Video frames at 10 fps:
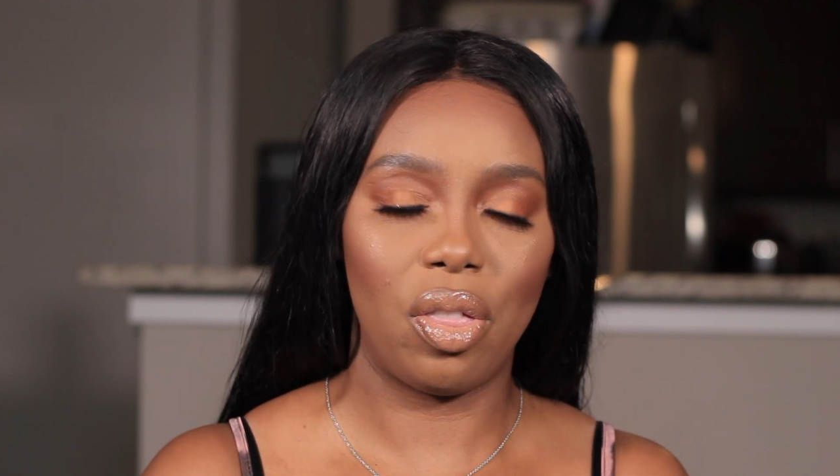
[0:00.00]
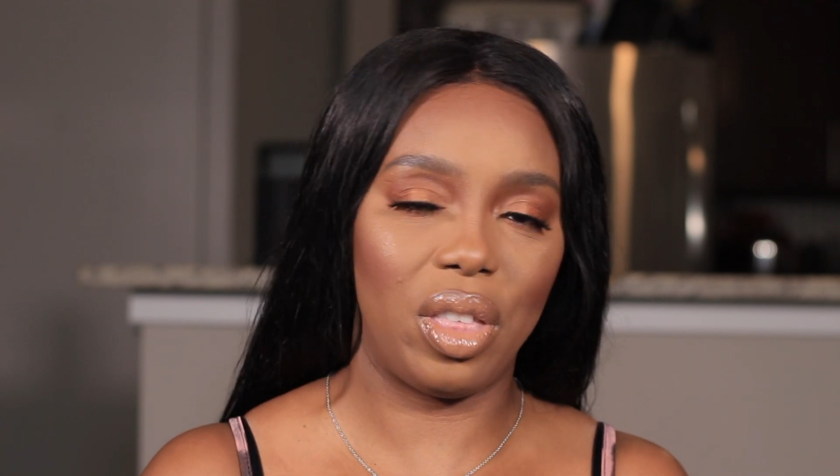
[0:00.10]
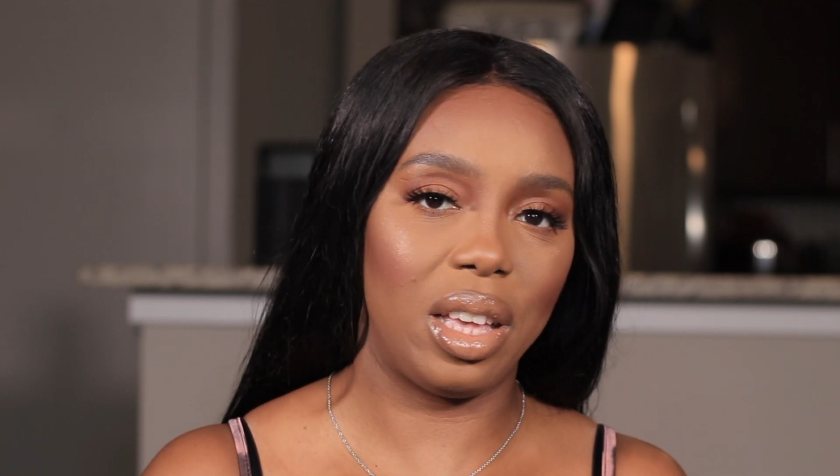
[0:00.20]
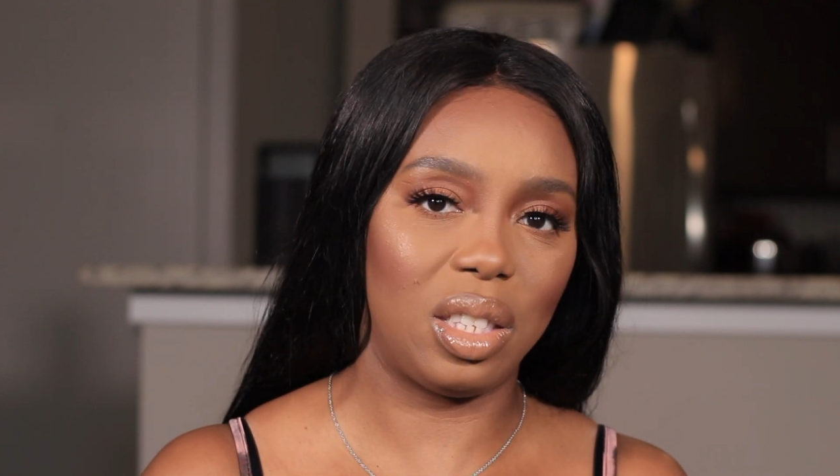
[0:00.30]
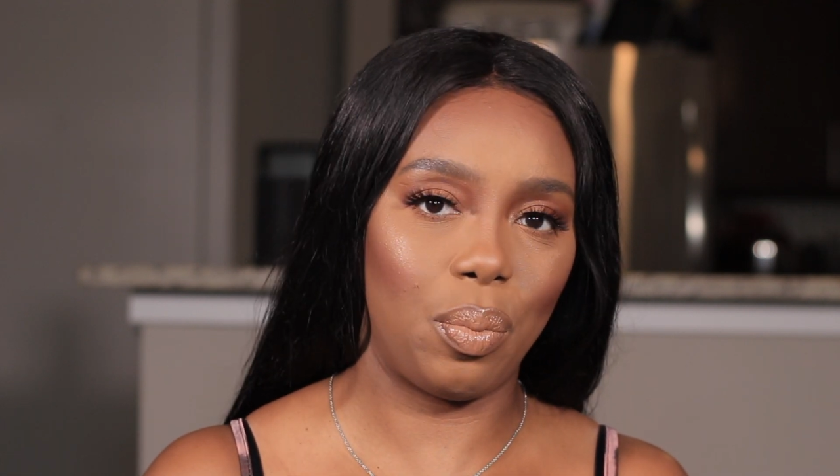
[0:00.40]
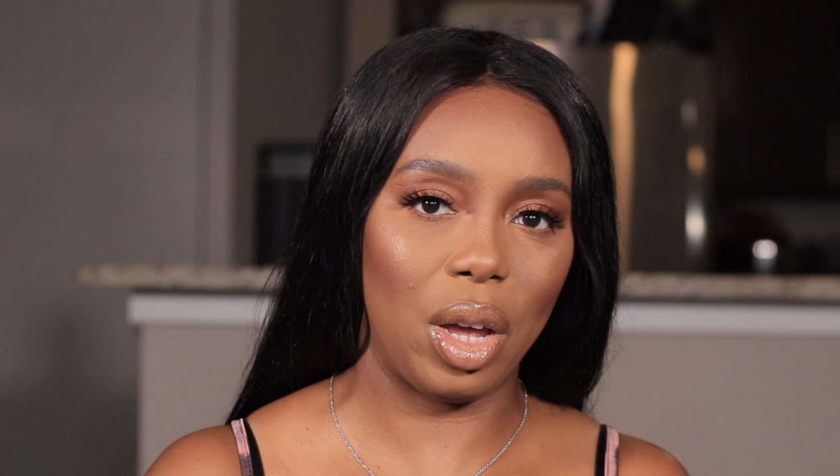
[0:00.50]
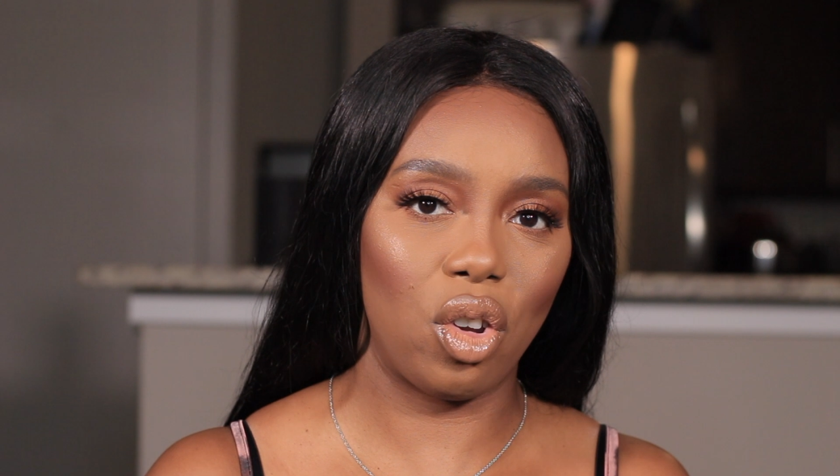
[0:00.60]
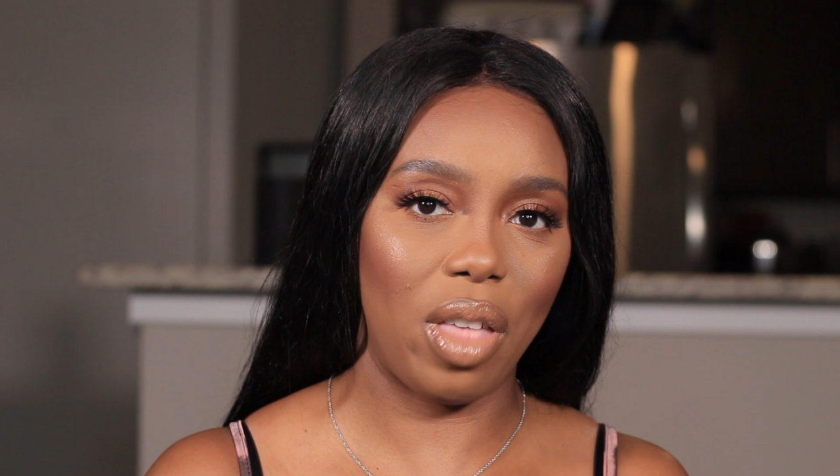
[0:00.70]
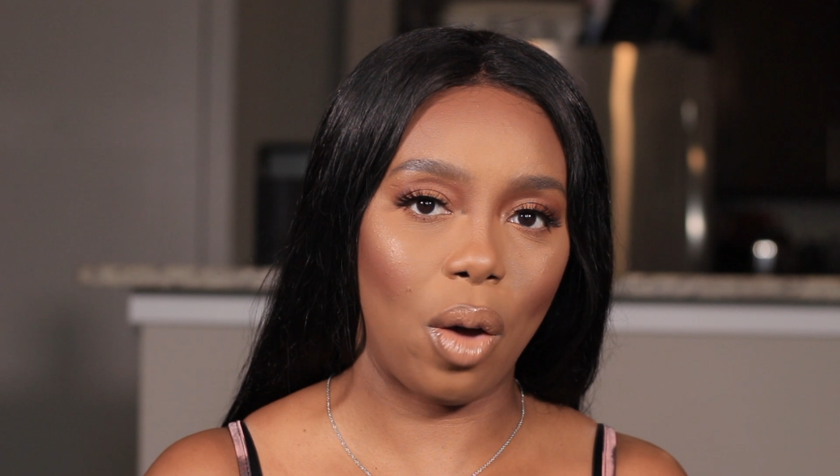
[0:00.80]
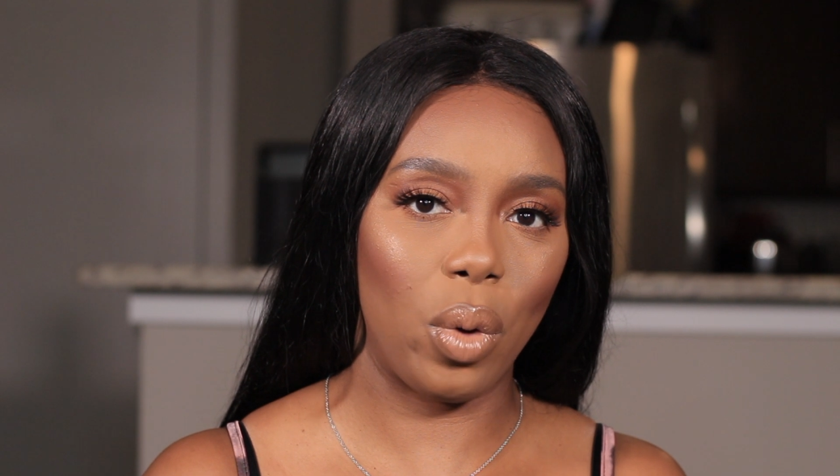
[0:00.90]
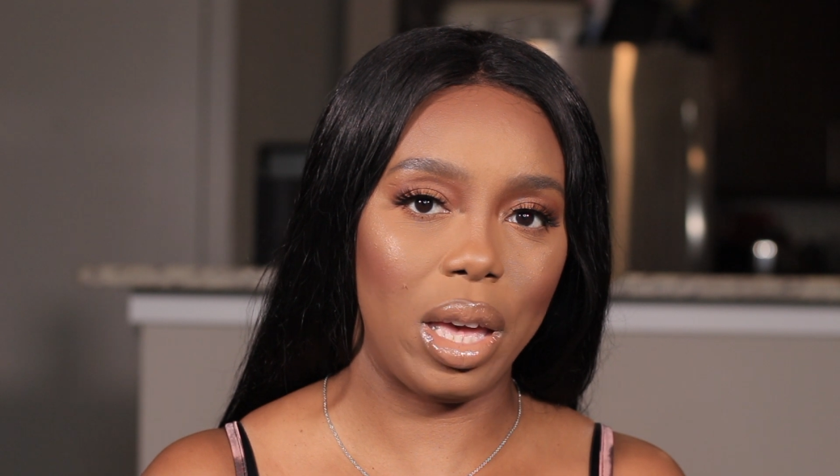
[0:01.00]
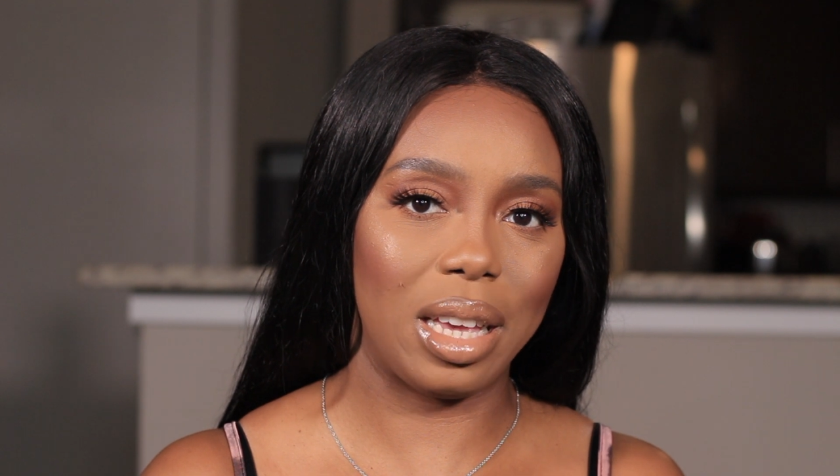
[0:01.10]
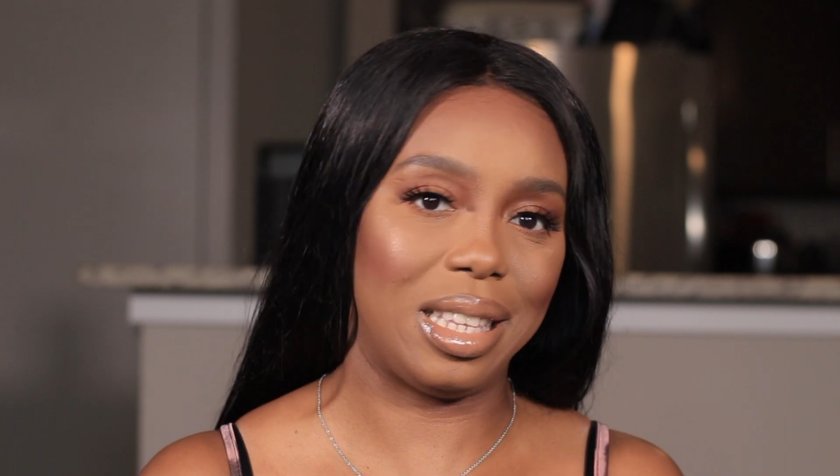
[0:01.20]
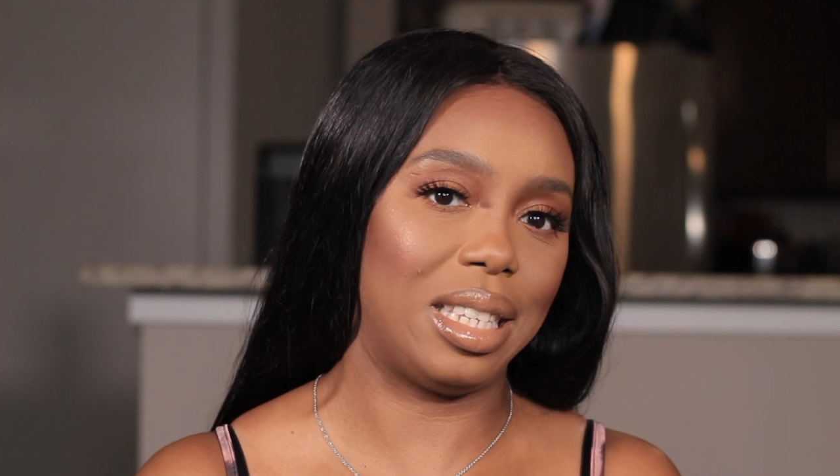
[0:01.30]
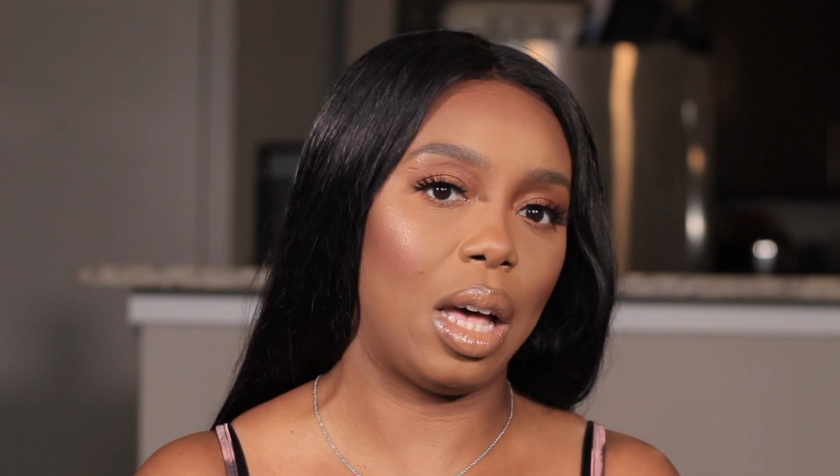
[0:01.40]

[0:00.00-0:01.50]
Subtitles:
things better that way, because that's